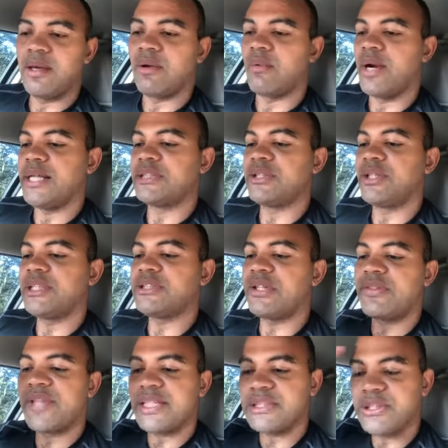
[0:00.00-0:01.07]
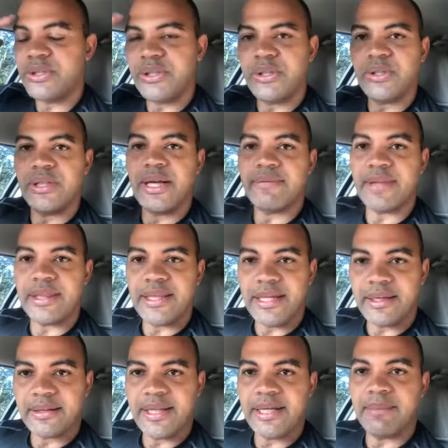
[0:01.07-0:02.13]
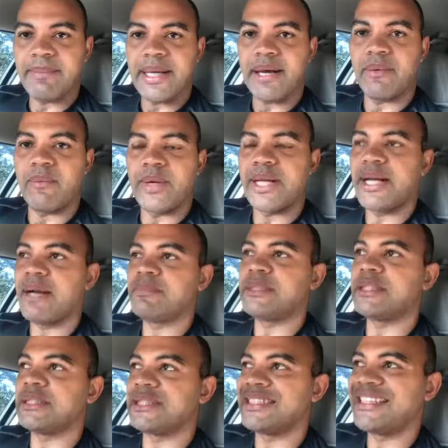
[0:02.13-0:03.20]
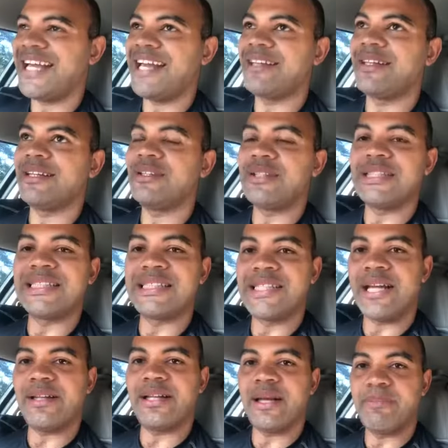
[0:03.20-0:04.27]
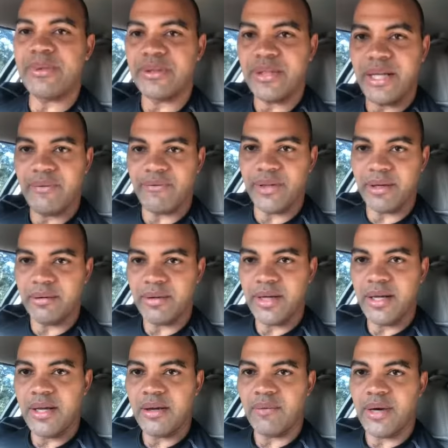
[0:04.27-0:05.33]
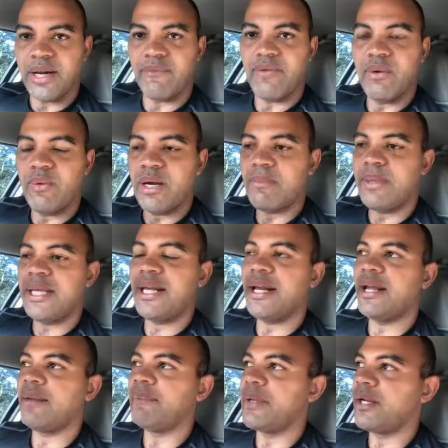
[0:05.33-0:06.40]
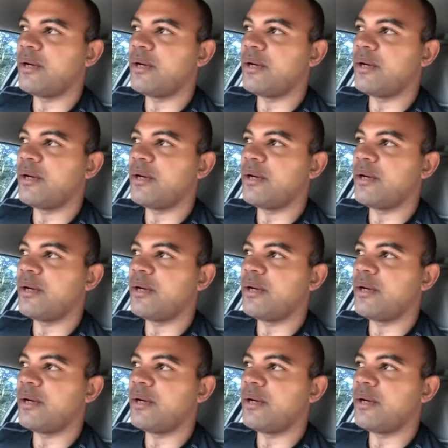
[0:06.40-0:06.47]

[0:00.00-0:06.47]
Right? So these are the things you have to think about when it comes to literally scaling up your lead flow. Right? If you want to be getting,